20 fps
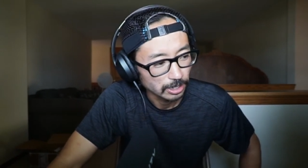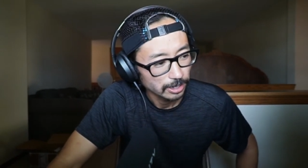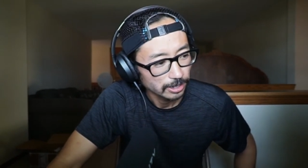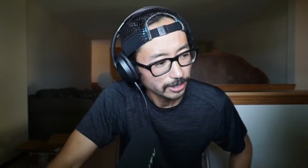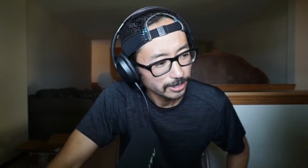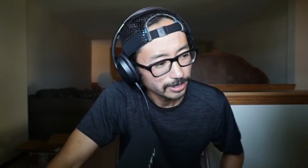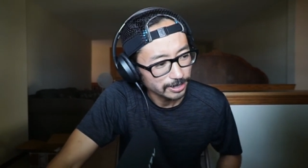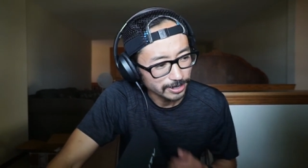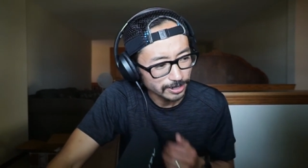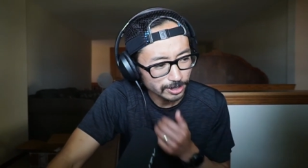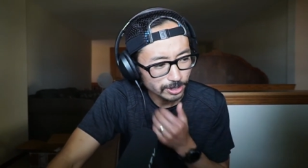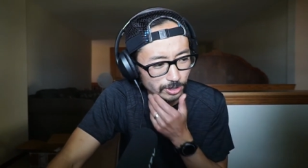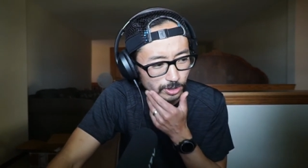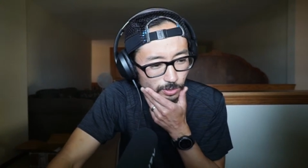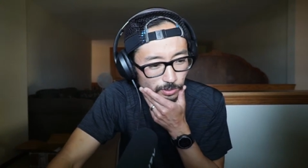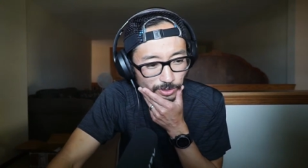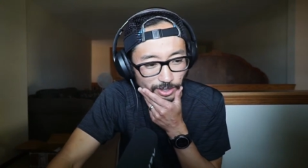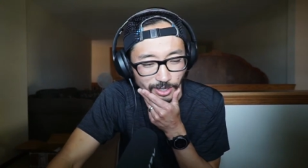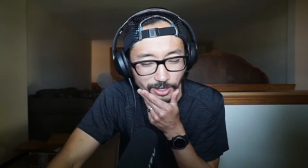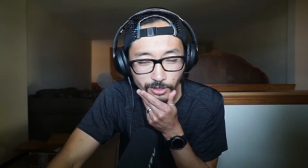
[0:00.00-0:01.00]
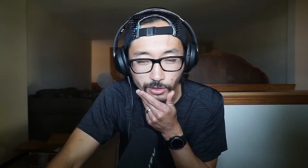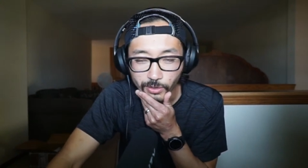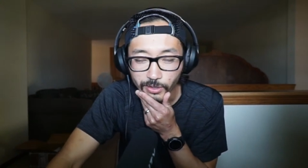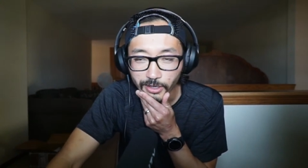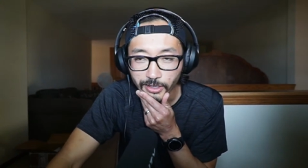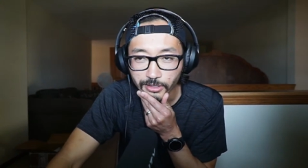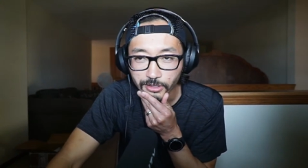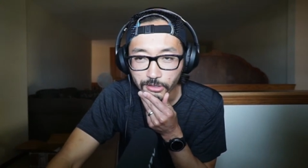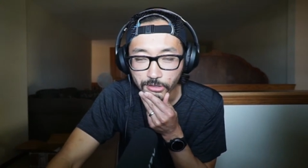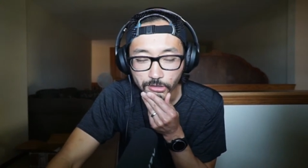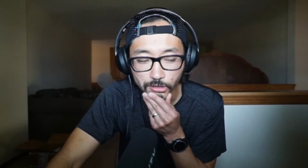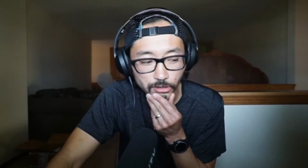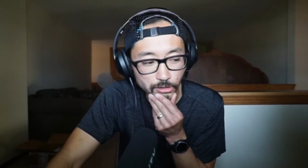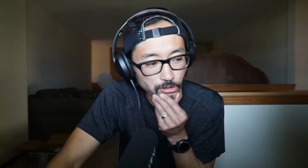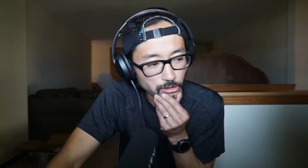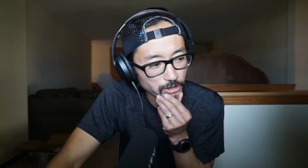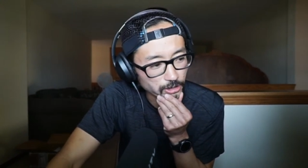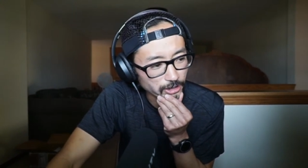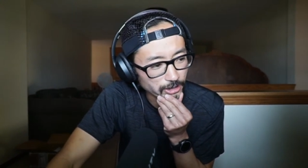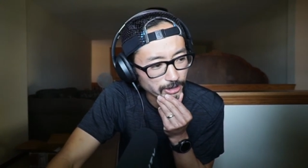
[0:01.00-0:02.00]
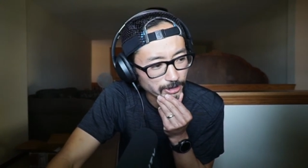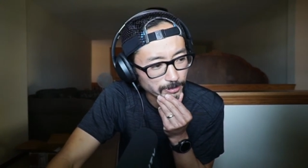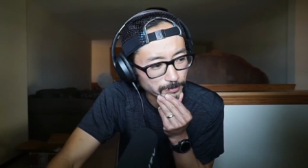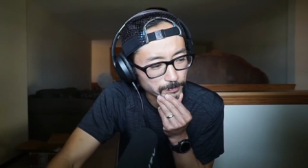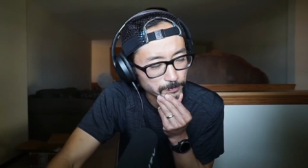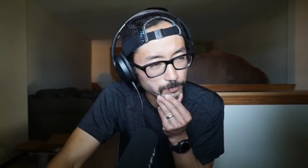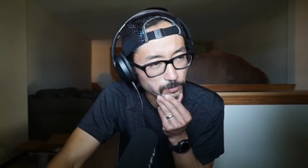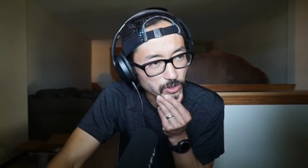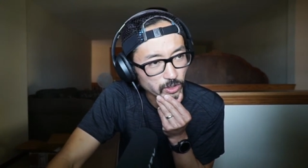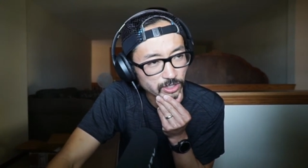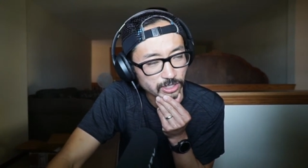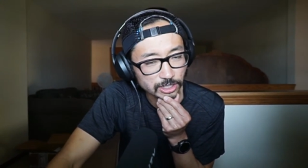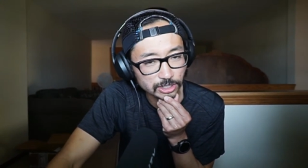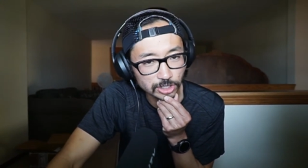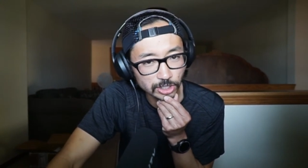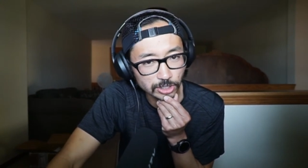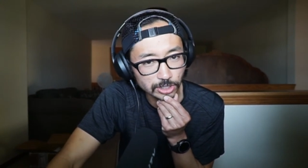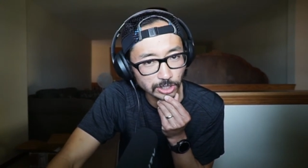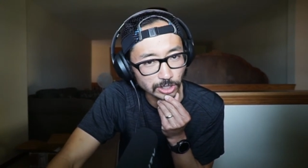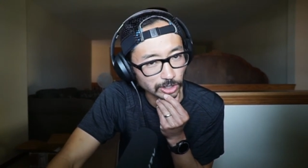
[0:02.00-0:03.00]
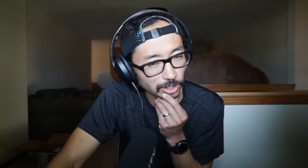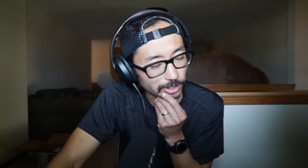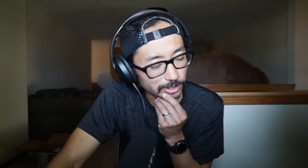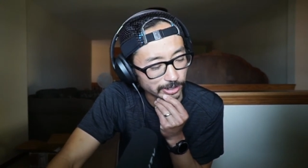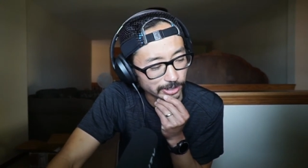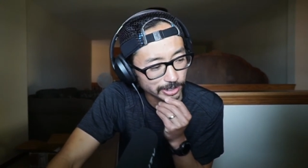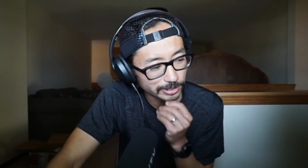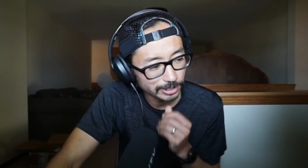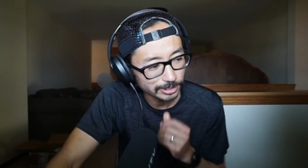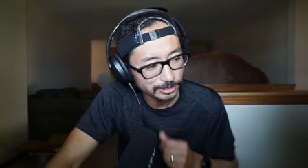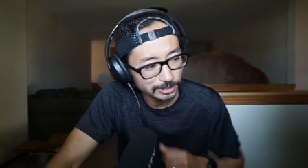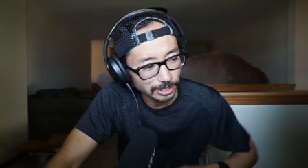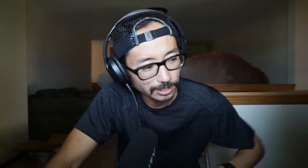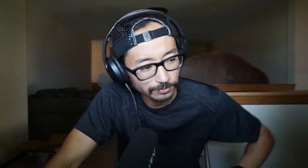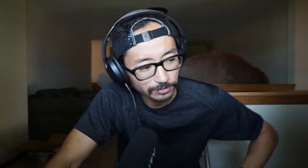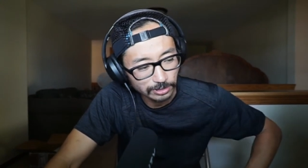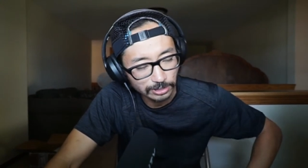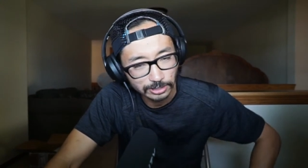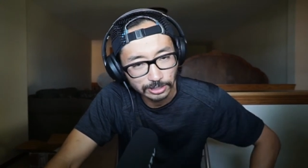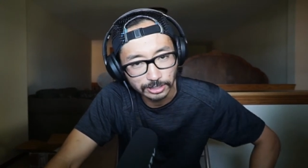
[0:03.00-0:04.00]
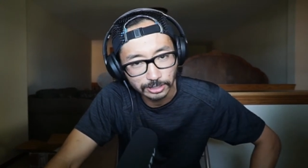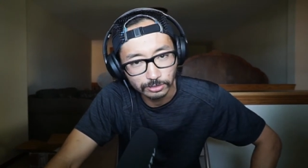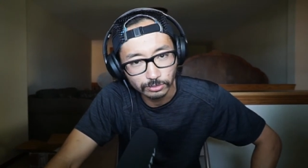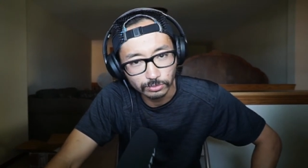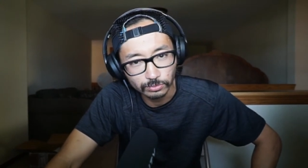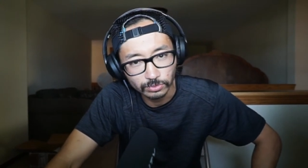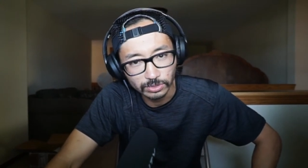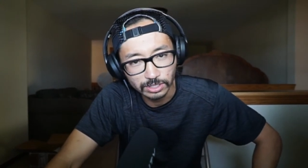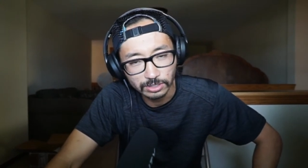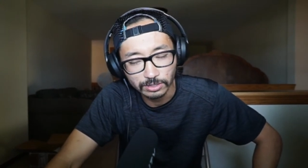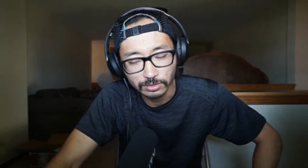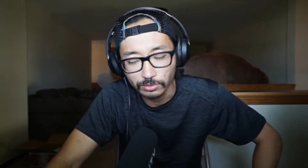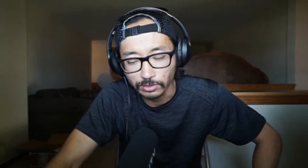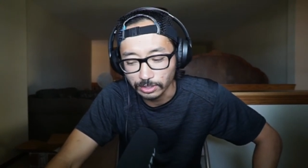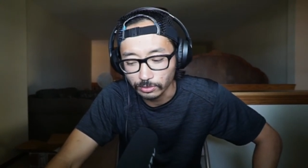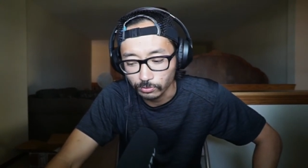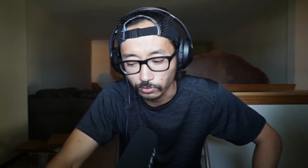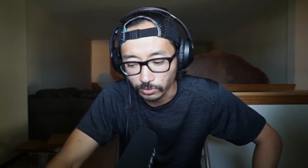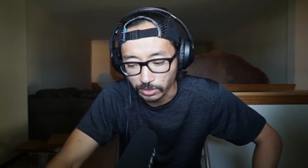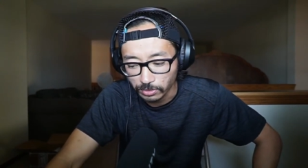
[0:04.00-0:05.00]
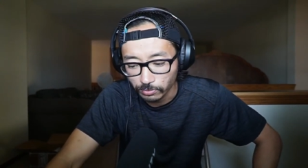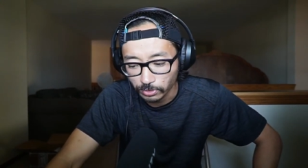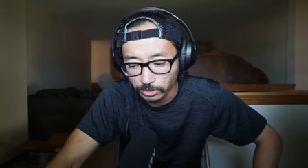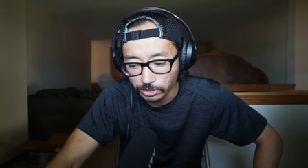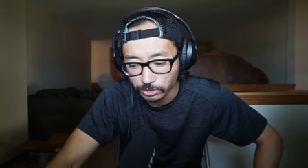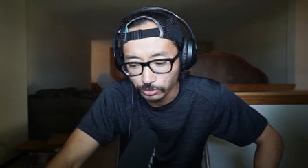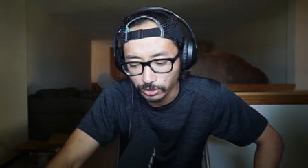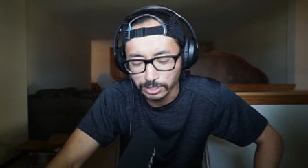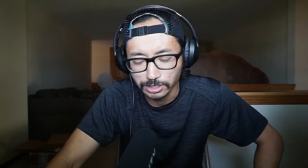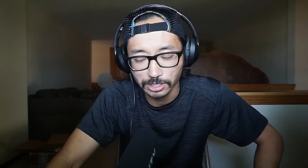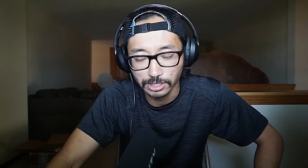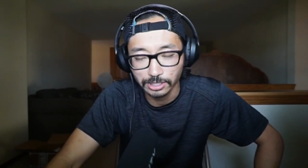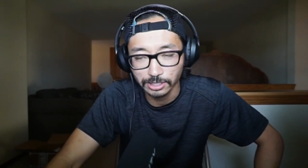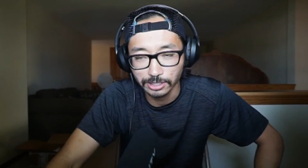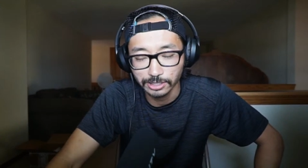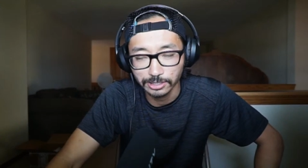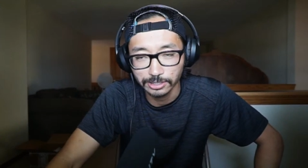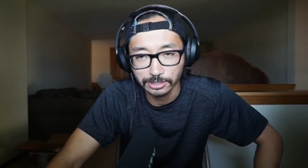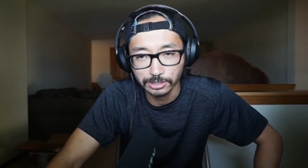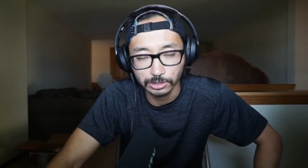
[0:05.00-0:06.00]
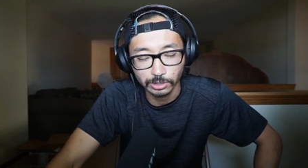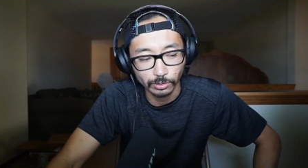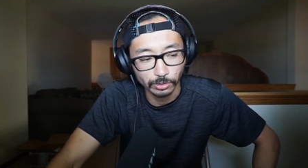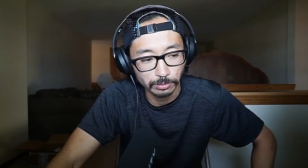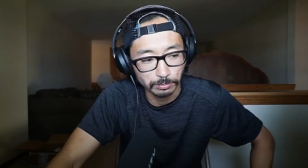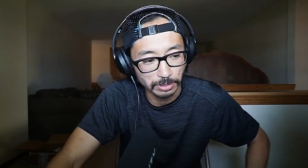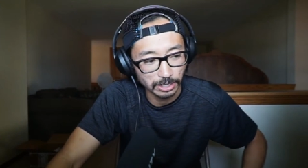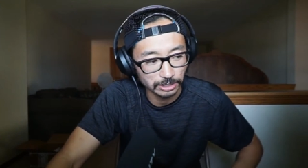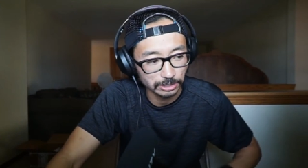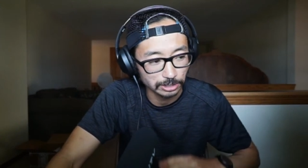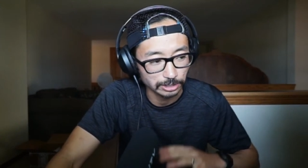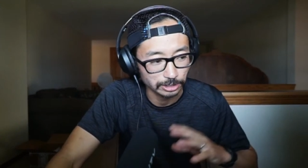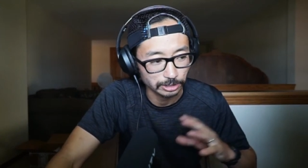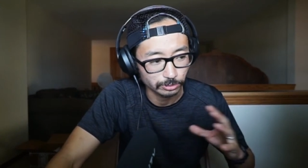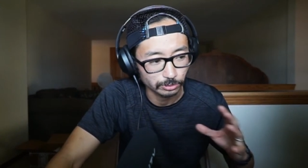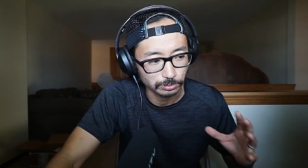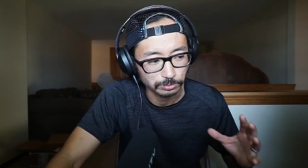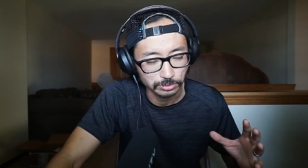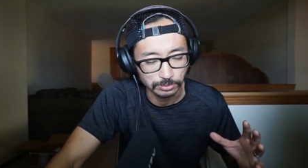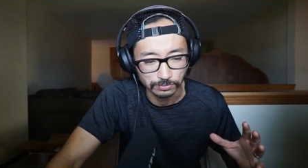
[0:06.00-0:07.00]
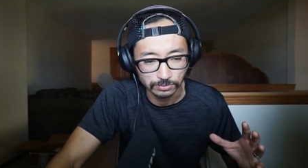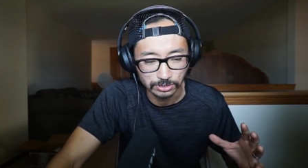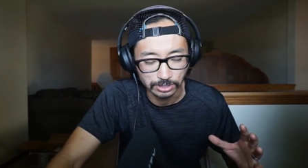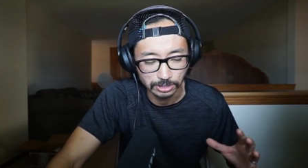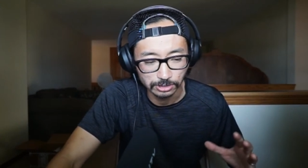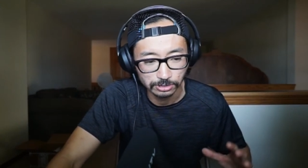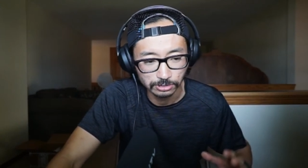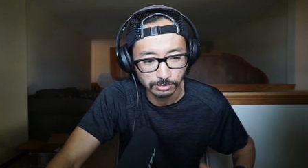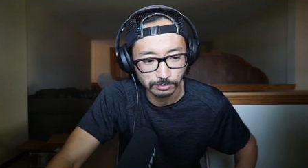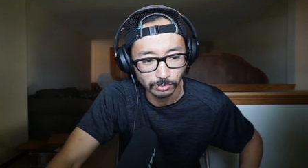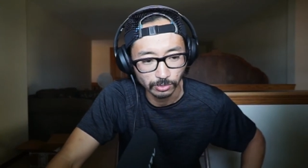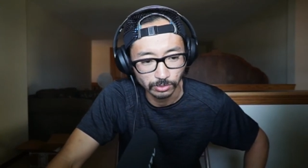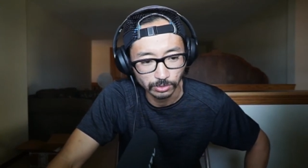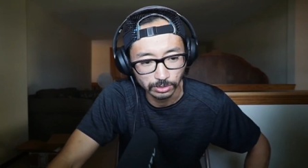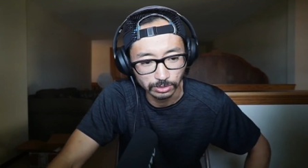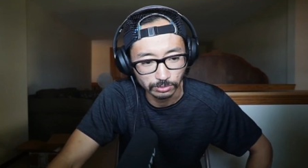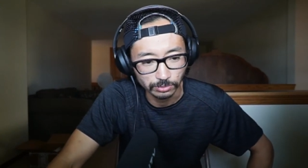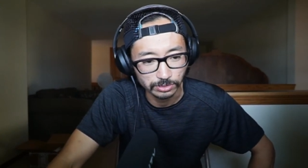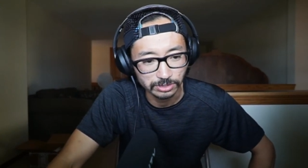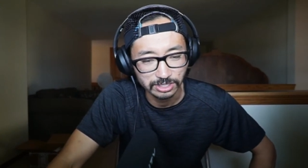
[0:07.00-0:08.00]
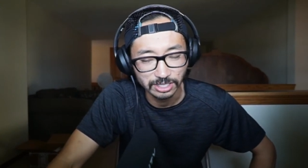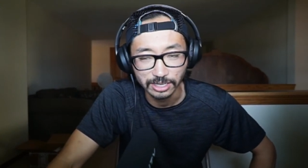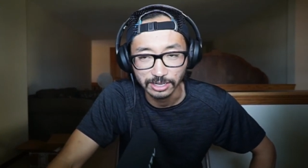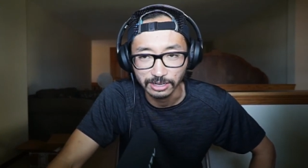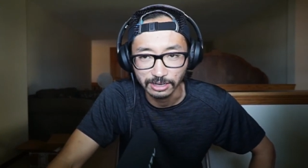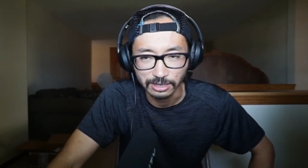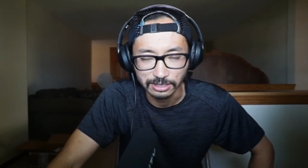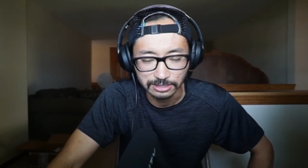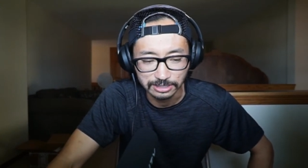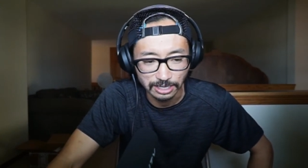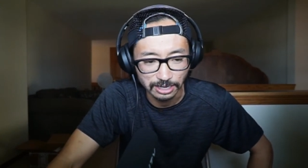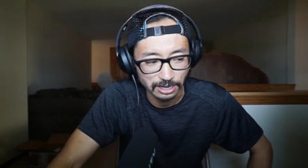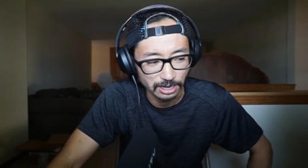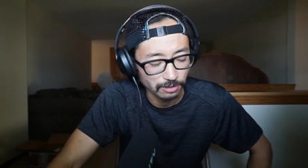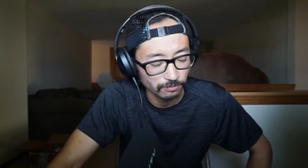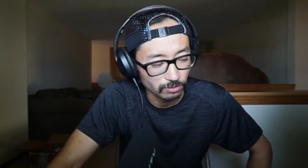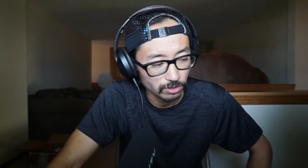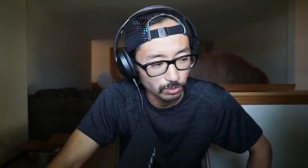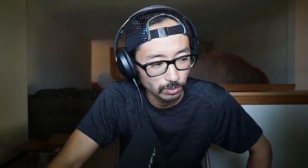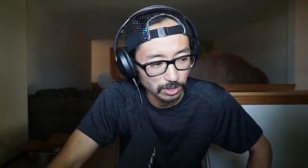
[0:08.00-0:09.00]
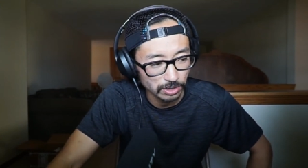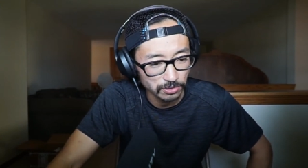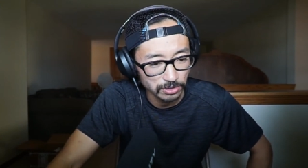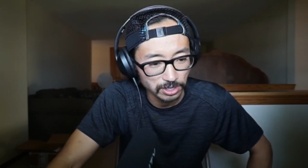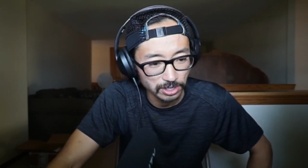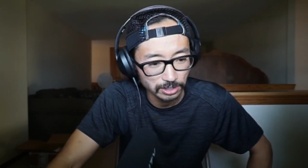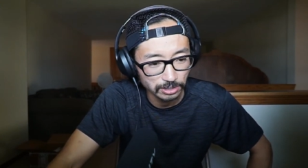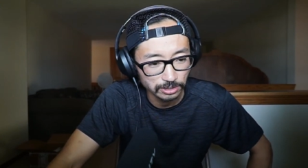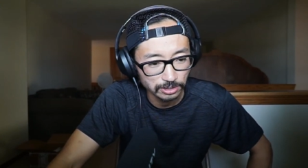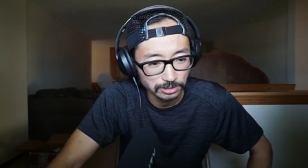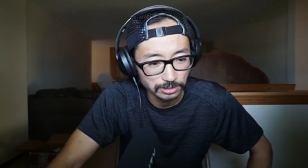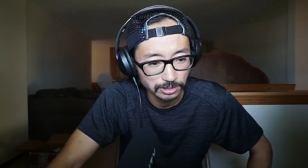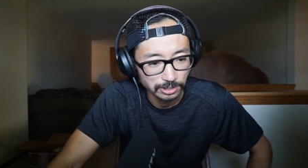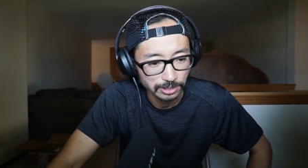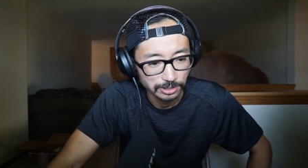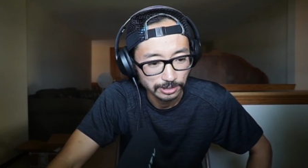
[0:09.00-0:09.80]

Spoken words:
Hey, in the UK, you guys are, is it just London that's having like re-restricting things, going back to like groups of six or more, or is that everywhere in England?